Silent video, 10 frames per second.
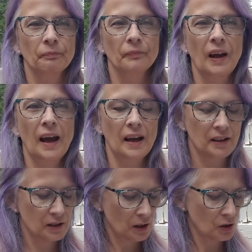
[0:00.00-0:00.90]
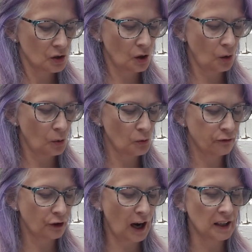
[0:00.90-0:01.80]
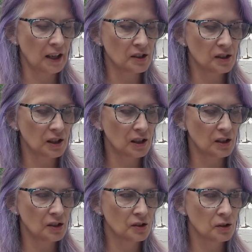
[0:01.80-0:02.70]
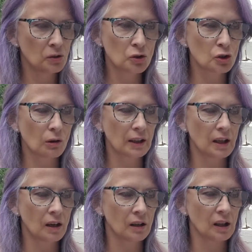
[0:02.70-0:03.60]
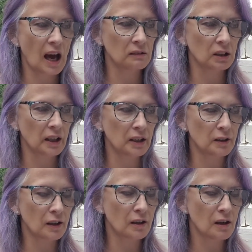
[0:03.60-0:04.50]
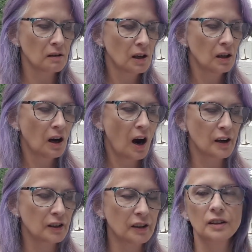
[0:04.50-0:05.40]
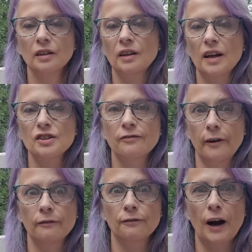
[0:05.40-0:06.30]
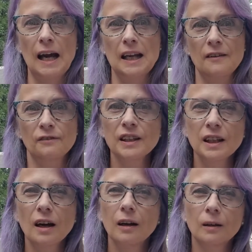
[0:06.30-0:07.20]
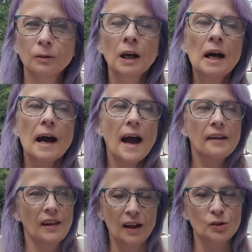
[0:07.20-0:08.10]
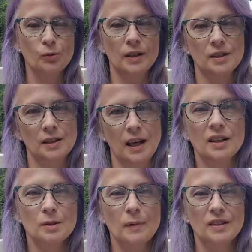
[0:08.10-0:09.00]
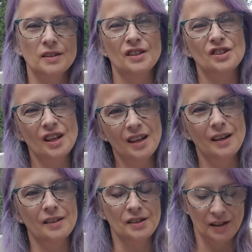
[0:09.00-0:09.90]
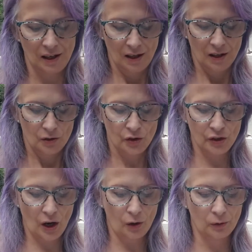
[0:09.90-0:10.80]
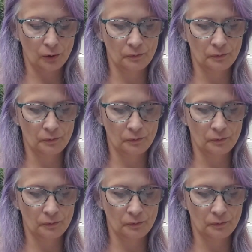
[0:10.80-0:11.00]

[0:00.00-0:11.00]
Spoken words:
And so Fridays is usually a lot lighter hearted, a nice fun Friday video, and that's what today's message is. So